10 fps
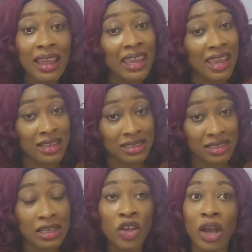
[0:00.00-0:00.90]

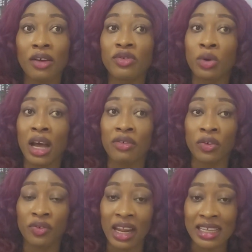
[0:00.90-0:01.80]
Yes, you have to have a
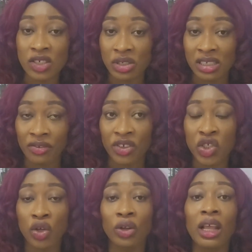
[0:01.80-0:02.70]
flight
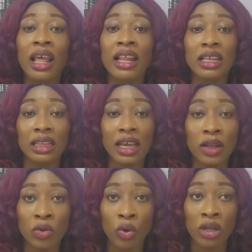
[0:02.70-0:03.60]
reservation. The
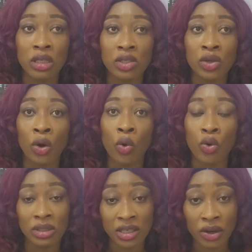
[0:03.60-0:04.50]
third one is your
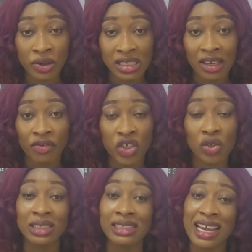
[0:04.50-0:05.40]
hotel
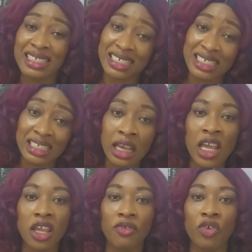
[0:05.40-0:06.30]
reservation. That is
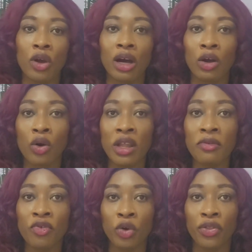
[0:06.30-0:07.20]
if you are going
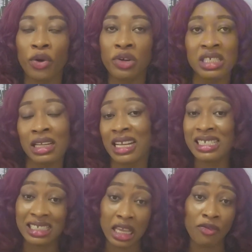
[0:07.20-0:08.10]
for tourism.
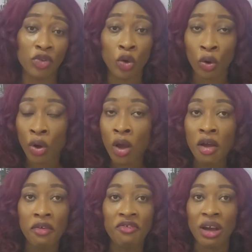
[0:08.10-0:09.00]
That is if no
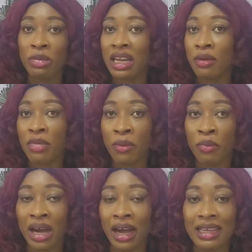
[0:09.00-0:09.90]
family
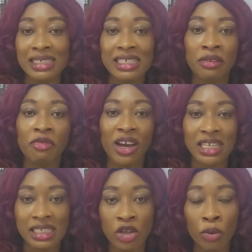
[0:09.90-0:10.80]
member is
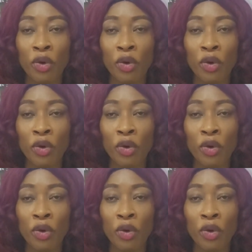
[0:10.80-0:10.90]
inviting you.